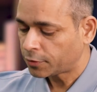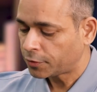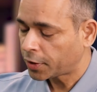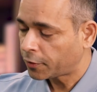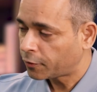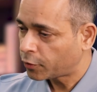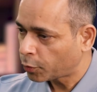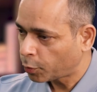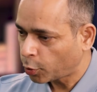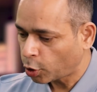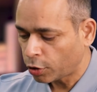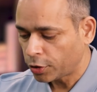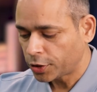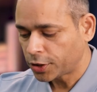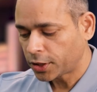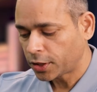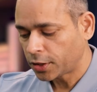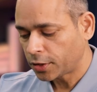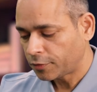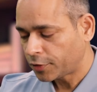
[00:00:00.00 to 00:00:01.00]
we have
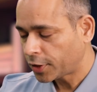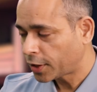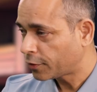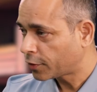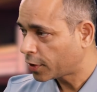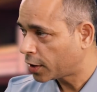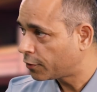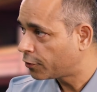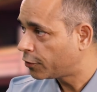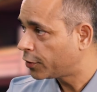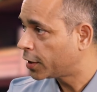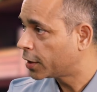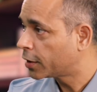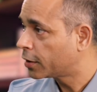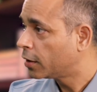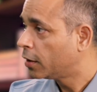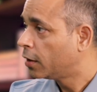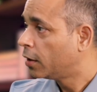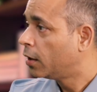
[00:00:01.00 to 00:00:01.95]
topology, we have config.